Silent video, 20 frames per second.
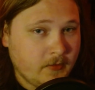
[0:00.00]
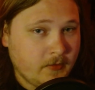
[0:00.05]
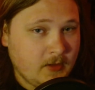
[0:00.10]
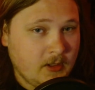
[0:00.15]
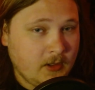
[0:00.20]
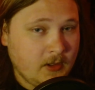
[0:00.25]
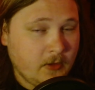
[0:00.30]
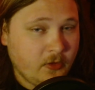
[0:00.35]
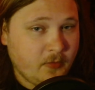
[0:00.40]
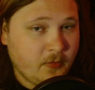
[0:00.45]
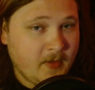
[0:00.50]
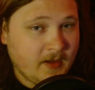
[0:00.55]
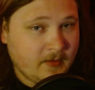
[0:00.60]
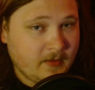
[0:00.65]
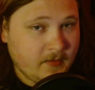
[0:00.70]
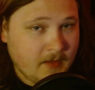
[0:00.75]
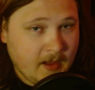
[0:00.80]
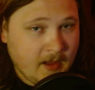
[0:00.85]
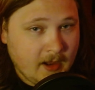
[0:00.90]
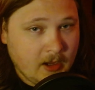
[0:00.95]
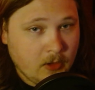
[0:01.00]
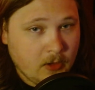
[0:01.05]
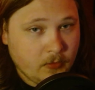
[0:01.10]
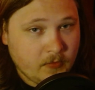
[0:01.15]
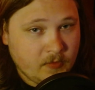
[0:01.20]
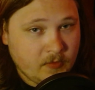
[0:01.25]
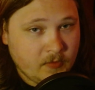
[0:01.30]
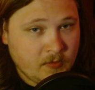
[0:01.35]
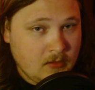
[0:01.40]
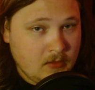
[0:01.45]
He goes back to the
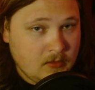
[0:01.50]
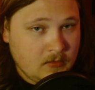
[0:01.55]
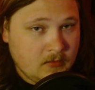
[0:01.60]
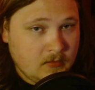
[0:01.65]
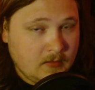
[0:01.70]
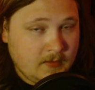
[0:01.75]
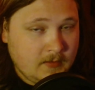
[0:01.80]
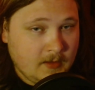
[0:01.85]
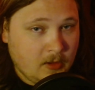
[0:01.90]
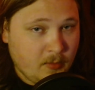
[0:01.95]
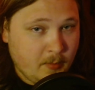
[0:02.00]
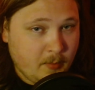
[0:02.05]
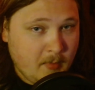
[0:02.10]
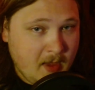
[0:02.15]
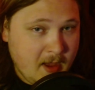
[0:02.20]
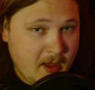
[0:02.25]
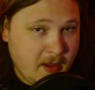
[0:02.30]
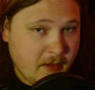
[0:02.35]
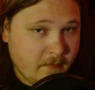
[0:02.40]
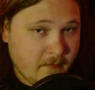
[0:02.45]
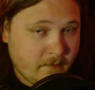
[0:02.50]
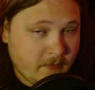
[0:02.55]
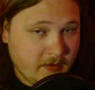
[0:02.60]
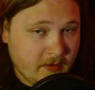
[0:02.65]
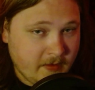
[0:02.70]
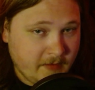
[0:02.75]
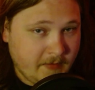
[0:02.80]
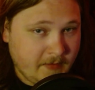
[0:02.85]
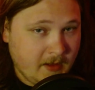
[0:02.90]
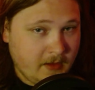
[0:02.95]
house to tell Maeve,
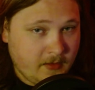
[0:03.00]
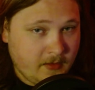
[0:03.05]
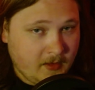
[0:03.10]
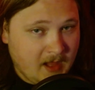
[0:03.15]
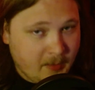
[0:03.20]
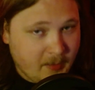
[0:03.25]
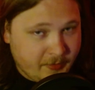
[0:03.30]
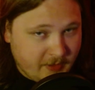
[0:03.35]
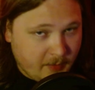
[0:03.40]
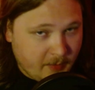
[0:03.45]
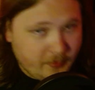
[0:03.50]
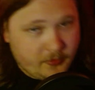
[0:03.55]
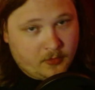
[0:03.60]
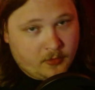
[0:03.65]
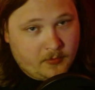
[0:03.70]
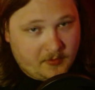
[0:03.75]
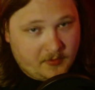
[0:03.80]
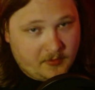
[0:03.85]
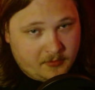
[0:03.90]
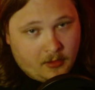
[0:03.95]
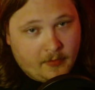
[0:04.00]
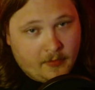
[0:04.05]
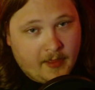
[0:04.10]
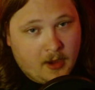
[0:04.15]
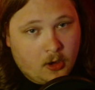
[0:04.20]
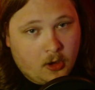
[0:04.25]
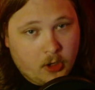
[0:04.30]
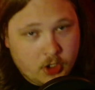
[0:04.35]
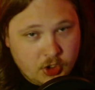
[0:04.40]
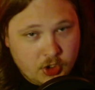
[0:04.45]
because at the end of the last episode we saw
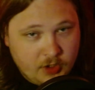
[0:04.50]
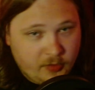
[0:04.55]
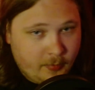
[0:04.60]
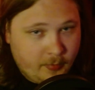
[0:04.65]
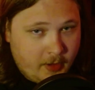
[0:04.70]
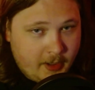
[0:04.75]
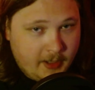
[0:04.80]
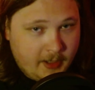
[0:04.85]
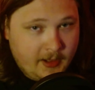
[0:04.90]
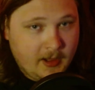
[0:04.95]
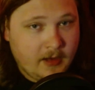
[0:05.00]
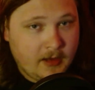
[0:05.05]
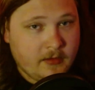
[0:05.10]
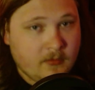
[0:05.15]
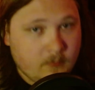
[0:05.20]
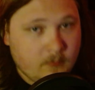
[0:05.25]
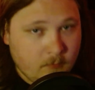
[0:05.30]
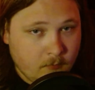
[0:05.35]
that Archie's body got